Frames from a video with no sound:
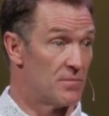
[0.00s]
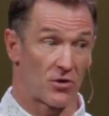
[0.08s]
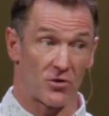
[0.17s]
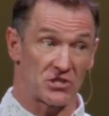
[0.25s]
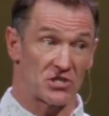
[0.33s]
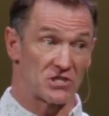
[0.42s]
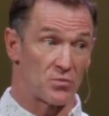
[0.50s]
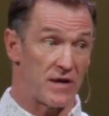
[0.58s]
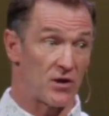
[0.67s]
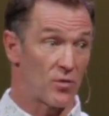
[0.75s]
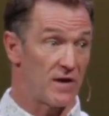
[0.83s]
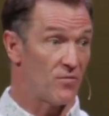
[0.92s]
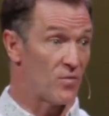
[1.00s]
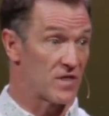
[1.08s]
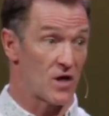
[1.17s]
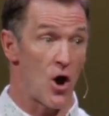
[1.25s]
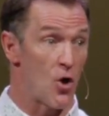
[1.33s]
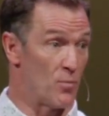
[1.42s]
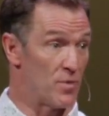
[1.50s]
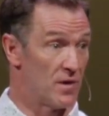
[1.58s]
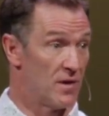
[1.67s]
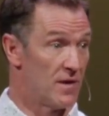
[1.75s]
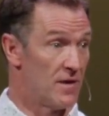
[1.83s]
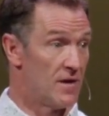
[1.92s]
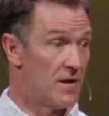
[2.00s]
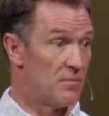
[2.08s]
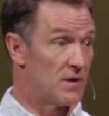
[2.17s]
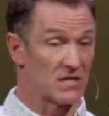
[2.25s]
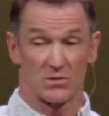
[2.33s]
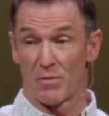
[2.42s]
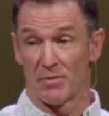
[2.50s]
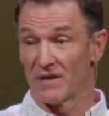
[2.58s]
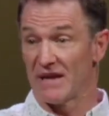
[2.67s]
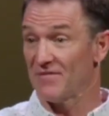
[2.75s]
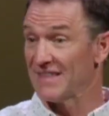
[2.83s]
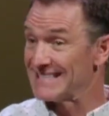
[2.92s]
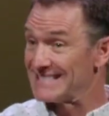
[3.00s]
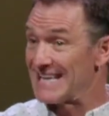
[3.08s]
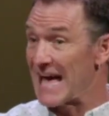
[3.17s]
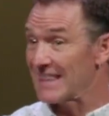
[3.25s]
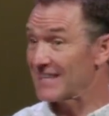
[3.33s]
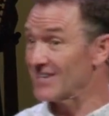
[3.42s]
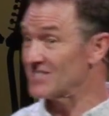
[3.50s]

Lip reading: But Christians, we grieve with hope because we believe that death